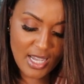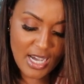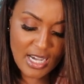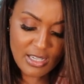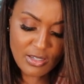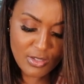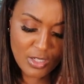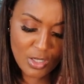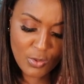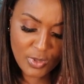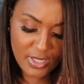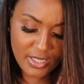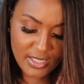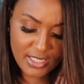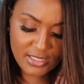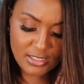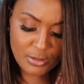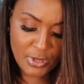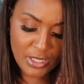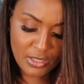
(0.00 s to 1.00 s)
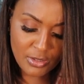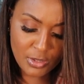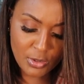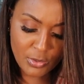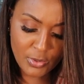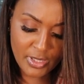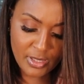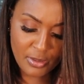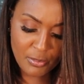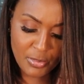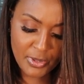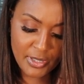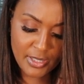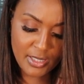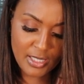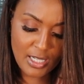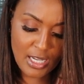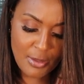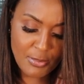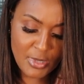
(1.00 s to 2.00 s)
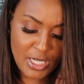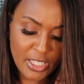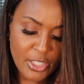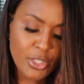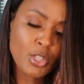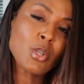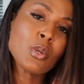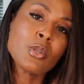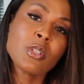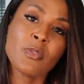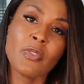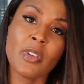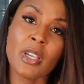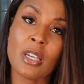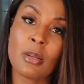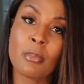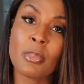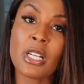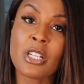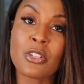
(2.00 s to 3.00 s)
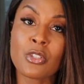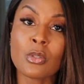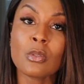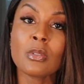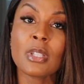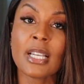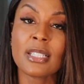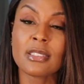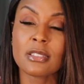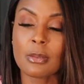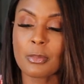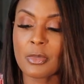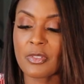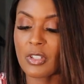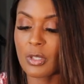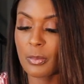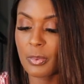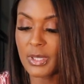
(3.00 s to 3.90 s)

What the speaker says: I don't know what it is about Louis, but I'm not a huge fan, but I do like some of their